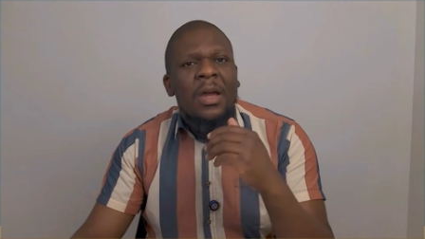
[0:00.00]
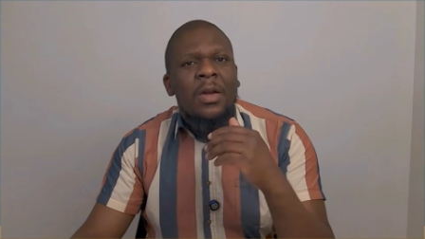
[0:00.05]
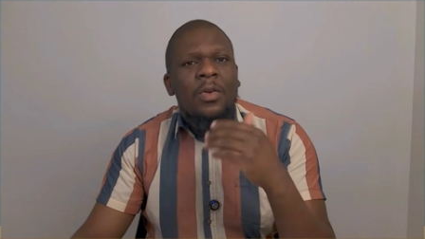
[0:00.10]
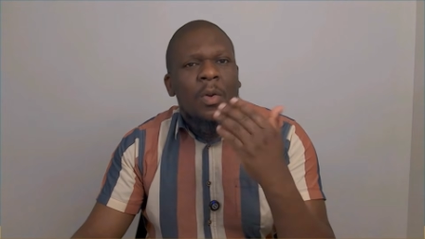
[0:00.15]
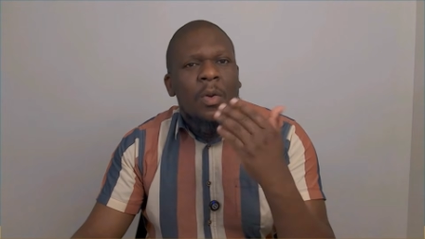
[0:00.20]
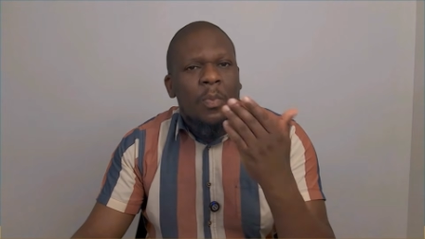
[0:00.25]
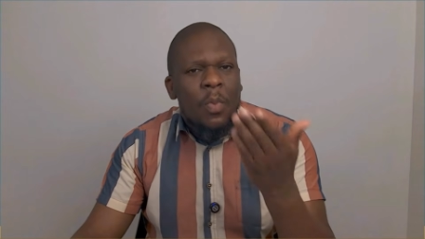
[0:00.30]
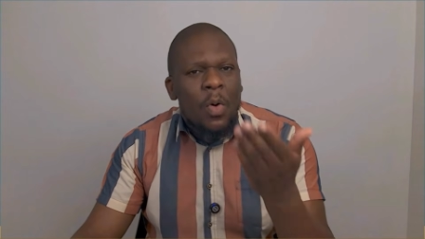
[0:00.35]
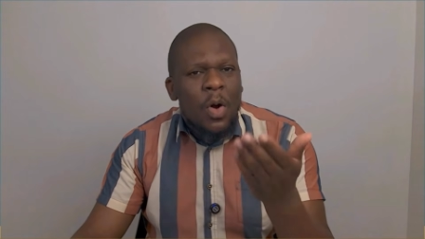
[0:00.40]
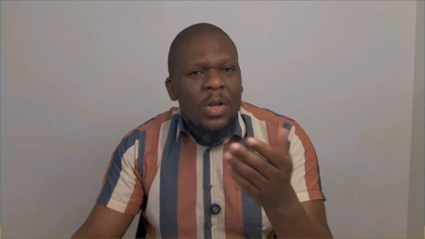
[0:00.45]

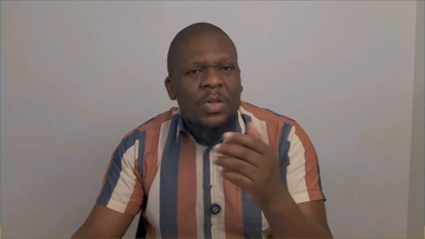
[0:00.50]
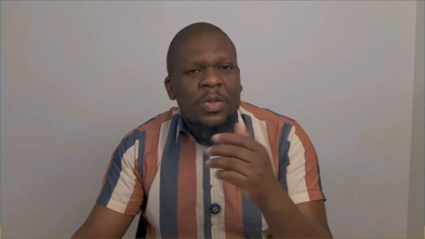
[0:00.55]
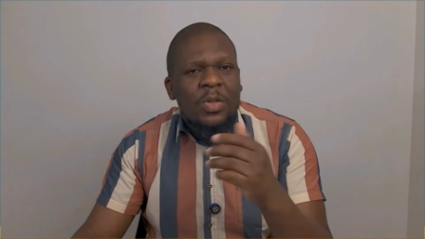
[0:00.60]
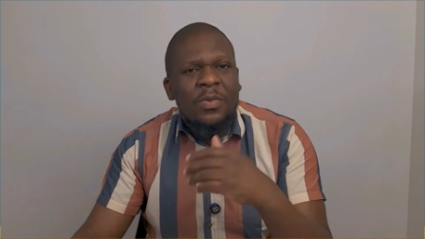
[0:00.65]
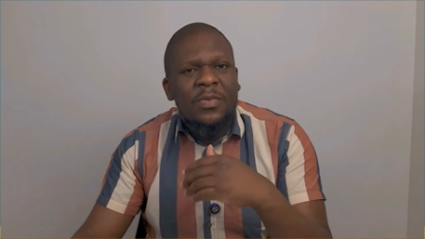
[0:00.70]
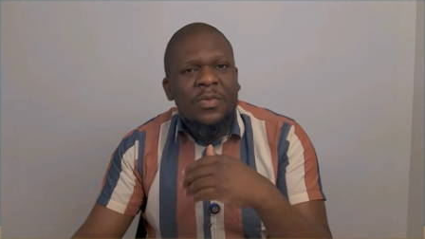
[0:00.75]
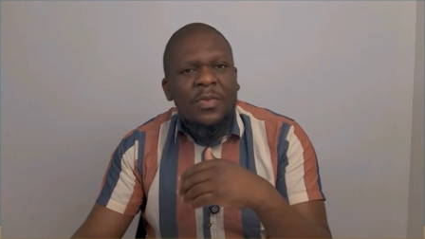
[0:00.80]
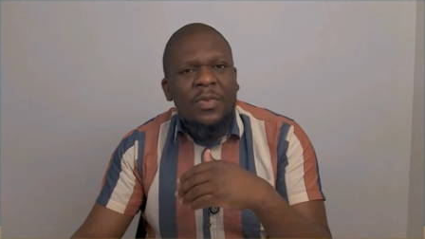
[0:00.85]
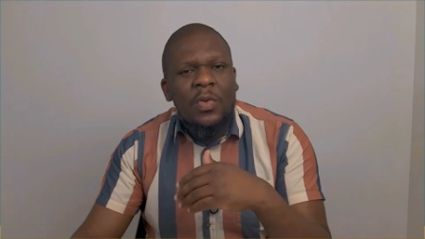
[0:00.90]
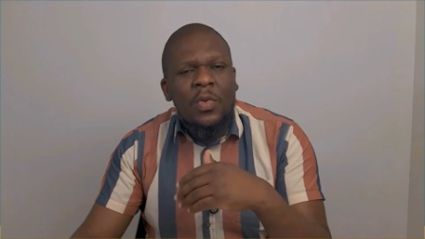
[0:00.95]
your point
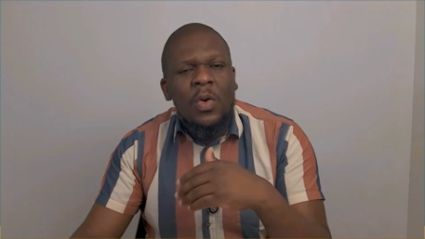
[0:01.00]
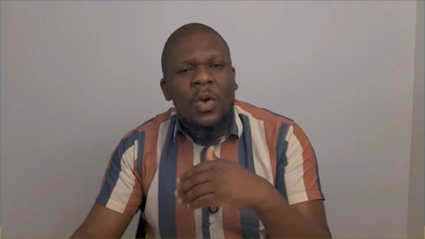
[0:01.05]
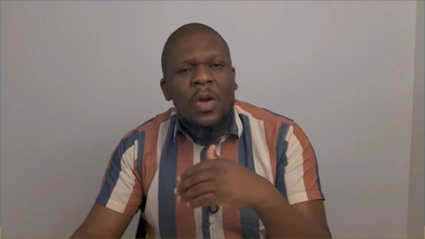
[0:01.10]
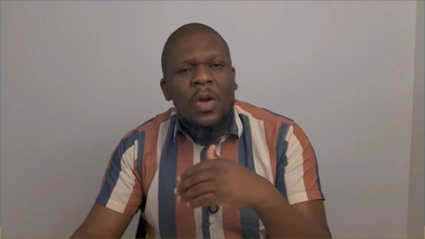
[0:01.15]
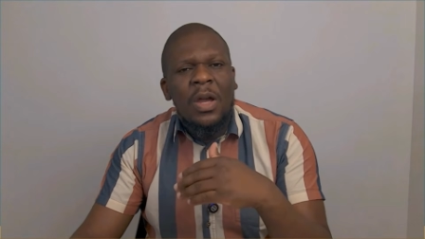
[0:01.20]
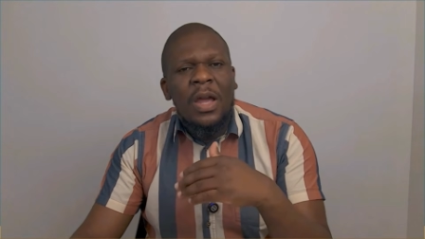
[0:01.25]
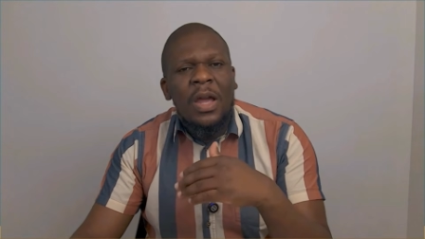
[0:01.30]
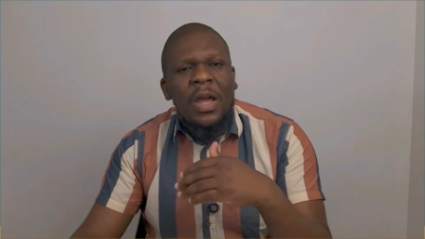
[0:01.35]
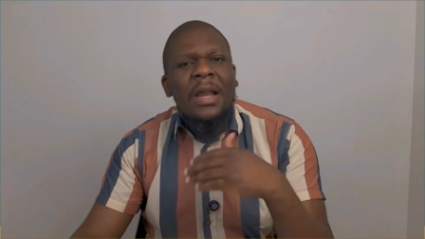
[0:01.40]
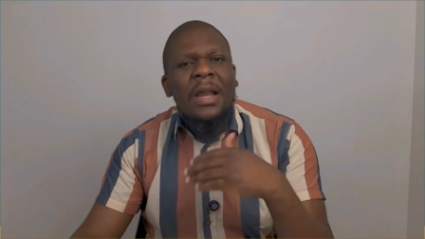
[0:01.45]
of view,
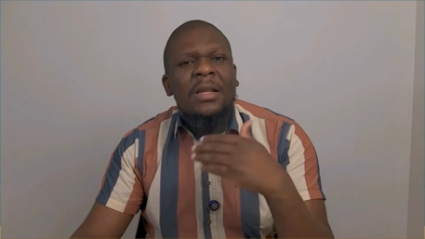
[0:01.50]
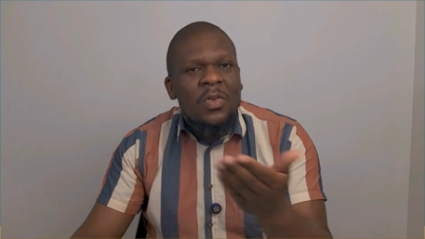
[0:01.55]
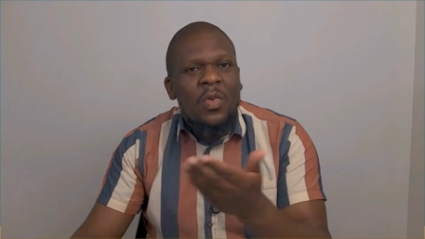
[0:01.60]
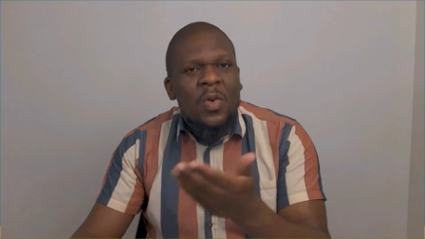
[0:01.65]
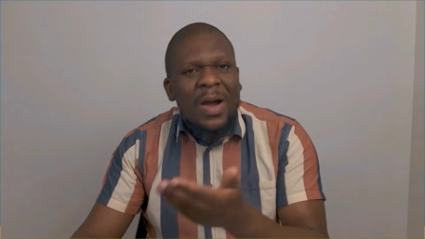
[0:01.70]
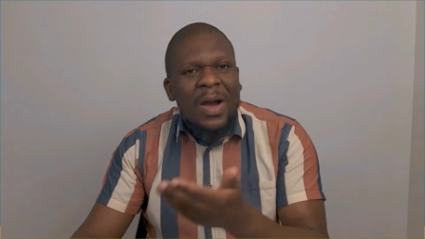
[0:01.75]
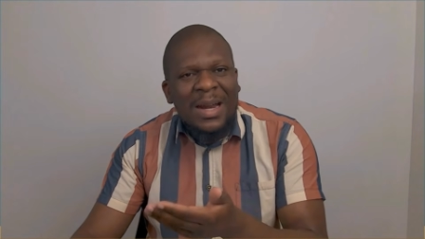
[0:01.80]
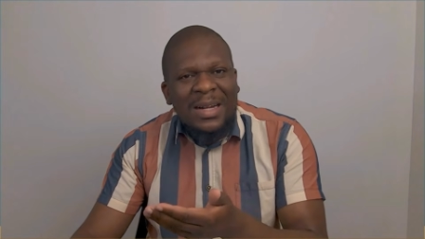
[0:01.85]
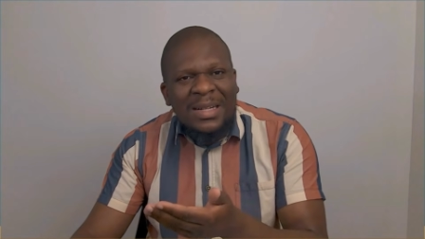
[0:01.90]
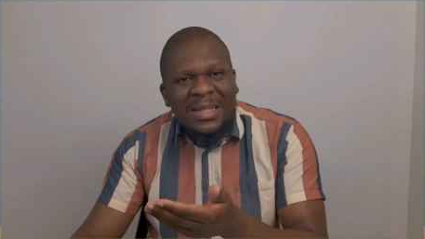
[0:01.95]
and you
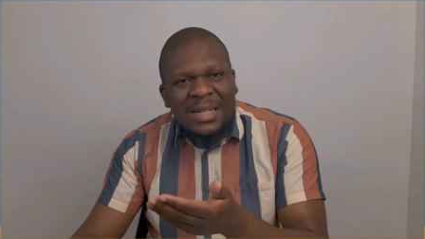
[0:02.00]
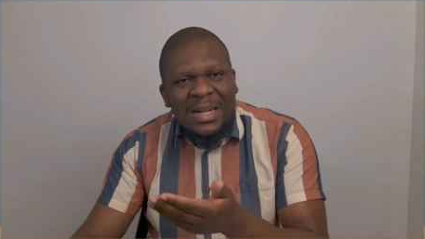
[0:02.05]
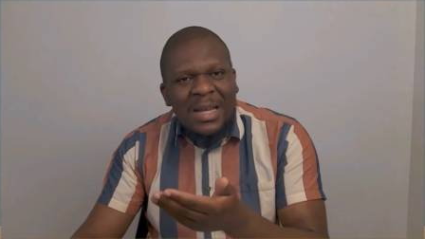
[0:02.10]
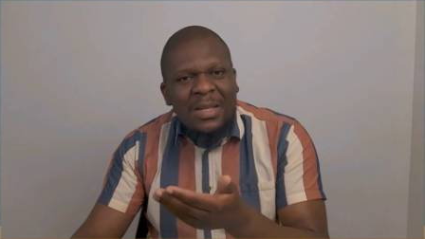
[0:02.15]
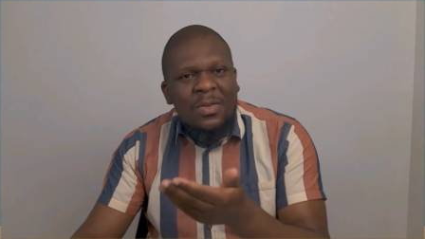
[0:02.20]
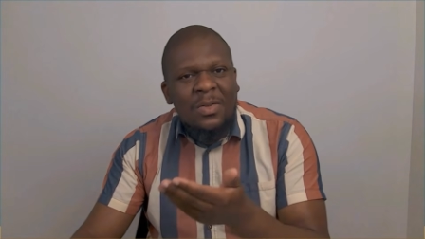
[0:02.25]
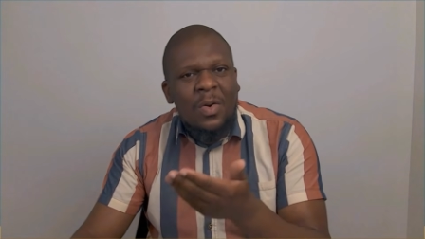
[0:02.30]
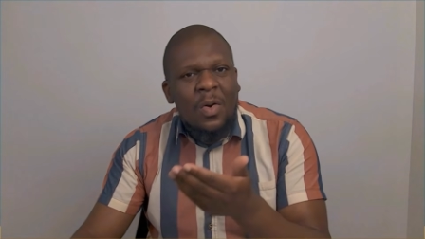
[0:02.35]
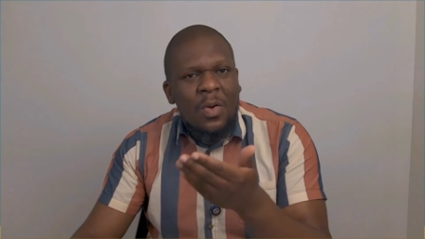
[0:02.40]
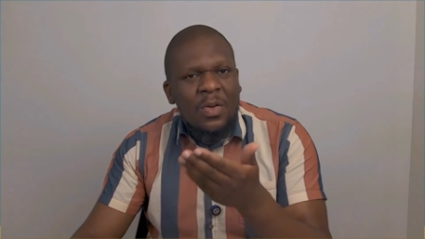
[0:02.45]

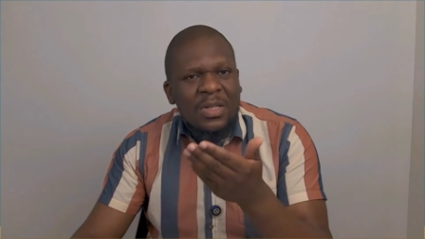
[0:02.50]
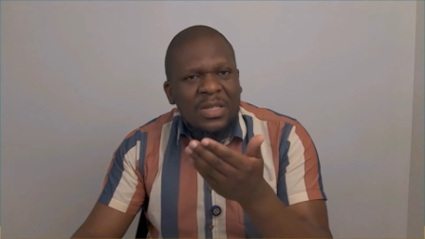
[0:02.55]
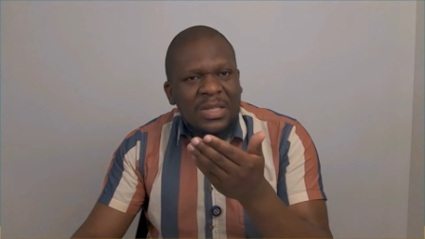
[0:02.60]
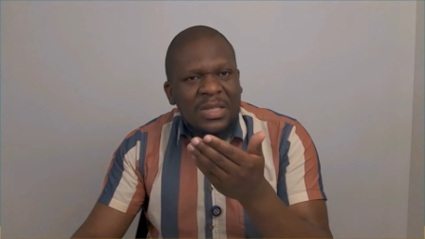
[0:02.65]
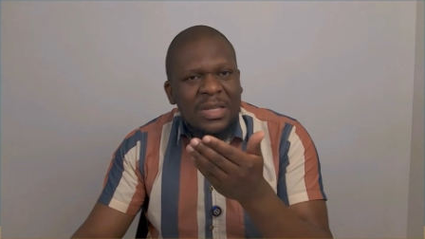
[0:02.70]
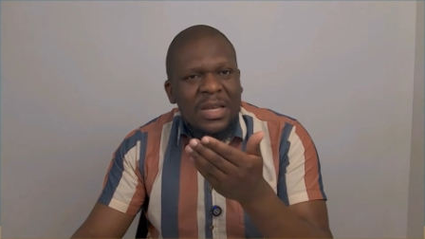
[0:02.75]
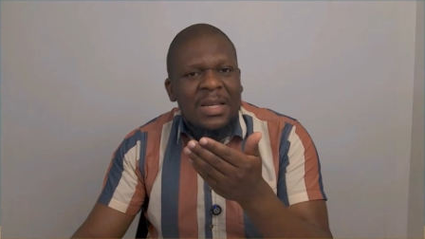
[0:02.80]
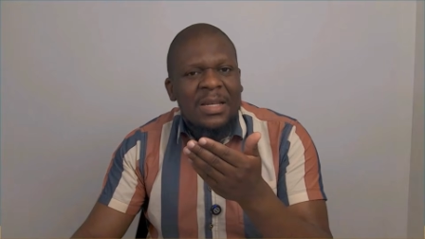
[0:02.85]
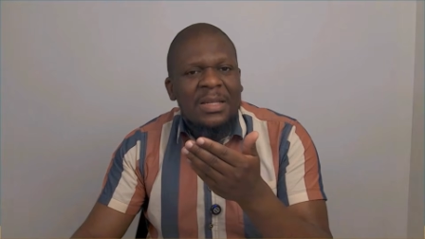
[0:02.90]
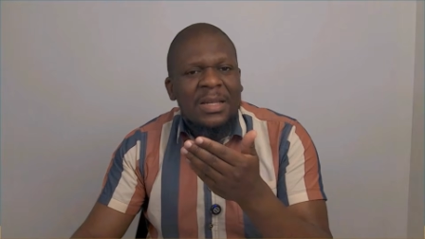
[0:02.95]
address
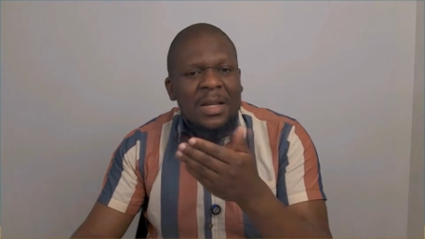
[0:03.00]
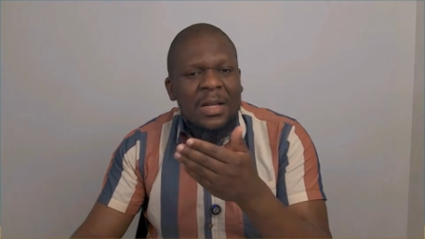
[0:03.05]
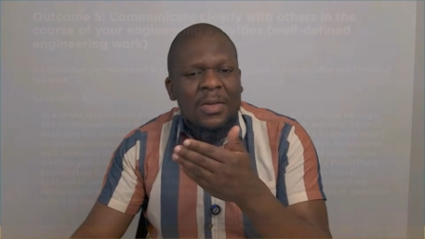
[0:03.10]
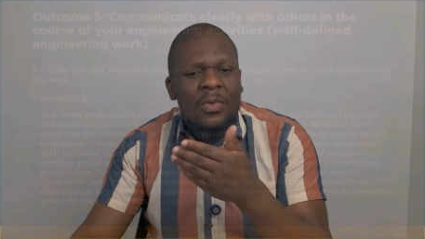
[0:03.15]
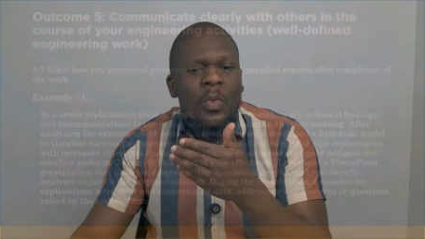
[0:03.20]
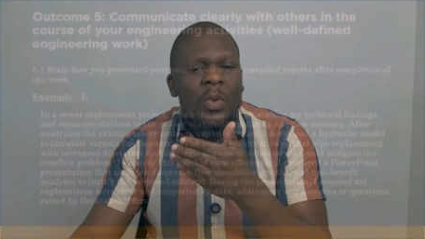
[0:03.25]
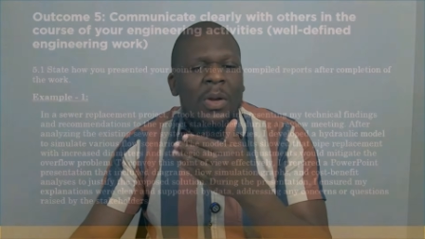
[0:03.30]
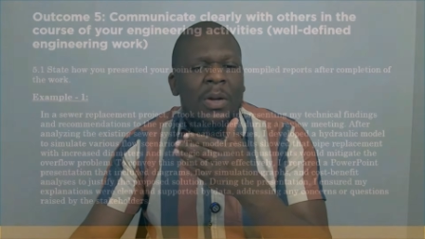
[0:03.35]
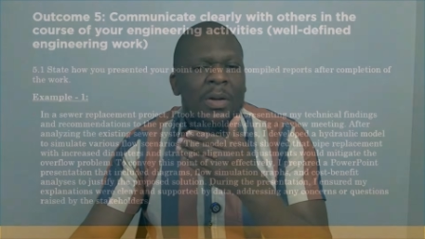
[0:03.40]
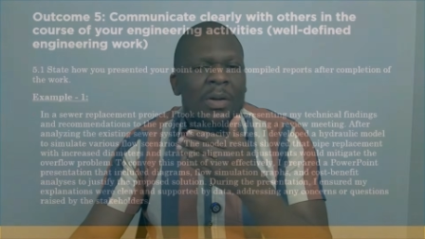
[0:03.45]
concerns
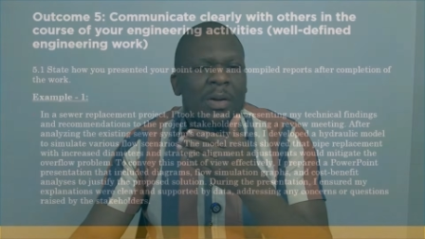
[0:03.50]
that were